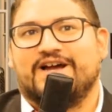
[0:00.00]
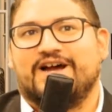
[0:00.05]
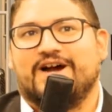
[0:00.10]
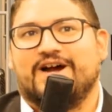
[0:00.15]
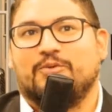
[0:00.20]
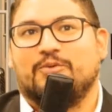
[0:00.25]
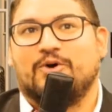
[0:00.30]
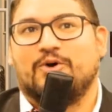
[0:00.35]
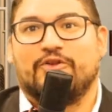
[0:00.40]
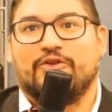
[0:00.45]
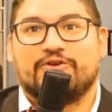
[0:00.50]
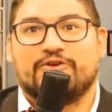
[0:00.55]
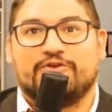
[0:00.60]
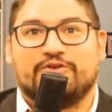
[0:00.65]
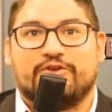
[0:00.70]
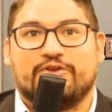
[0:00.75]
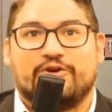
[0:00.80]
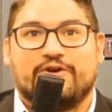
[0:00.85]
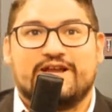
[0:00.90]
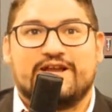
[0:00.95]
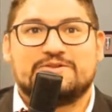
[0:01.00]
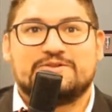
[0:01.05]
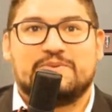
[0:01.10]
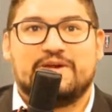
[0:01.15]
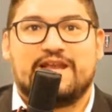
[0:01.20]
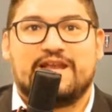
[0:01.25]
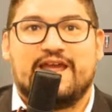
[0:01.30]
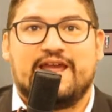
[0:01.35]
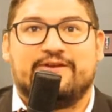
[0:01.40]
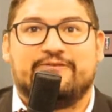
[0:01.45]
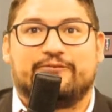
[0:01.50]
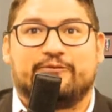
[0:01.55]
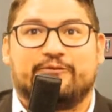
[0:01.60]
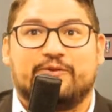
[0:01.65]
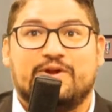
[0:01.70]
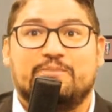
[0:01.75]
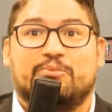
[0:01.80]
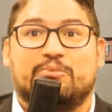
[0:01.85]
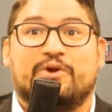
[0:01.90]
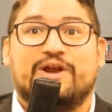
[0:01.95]
Well, there has been a
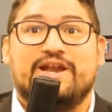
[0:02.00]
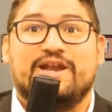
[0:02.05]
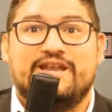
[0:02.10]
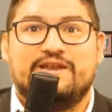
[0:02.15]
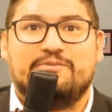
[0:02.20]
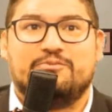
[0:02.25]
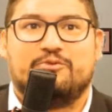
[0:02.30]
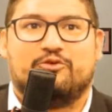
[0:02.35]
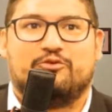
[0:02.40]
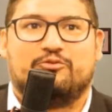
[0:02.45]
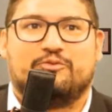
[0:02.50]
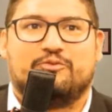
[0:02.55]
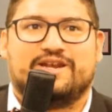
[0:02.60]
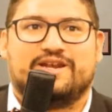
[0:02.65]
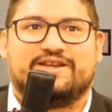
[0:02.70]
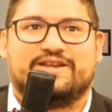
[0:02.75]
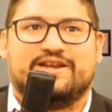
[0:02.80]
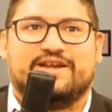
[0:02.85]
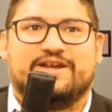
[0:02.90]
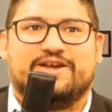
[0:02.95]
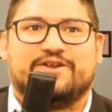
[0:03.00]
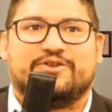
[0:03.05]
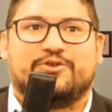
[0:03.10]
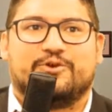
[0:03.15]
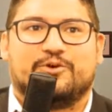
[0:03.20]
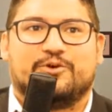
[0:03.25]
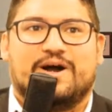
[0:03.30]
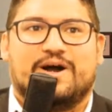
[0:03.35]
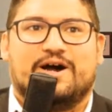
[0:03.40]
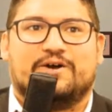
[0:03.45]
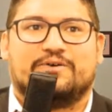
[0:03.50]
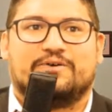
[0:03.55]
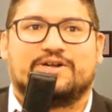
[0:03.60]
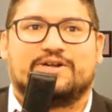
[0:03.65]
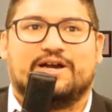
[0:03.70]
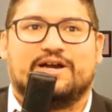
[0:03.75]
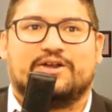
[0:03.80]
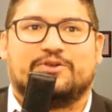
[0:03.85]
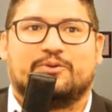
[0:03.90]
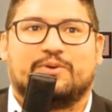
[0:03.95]
Free Britney movement
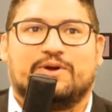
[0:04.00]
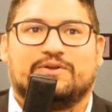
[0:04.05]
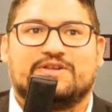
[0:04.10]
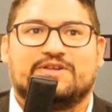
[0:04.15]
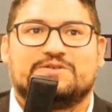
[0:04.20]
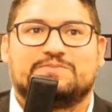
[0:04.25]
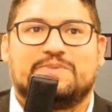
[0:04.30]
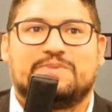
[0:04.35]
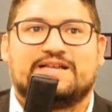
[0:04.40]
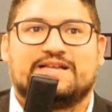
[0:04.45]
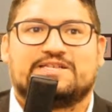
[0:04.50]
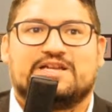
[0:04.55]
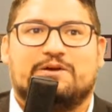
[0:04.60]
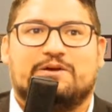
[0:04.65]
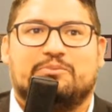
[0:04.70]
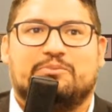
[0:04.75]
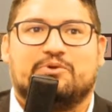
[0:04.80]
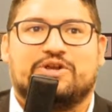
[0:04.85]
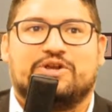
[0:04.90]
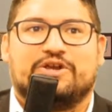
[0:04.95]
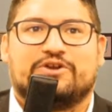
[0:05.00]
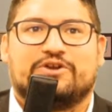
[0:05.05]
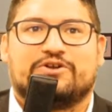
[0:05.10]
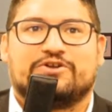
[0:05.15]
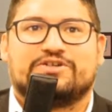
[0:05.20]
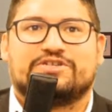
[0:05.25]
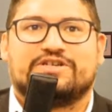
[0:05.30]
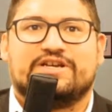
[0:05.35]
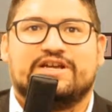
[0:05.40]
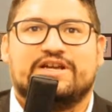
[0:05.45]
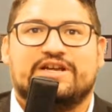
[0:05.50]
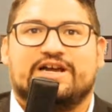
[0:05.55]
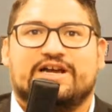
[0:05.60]
throughout these past couple years.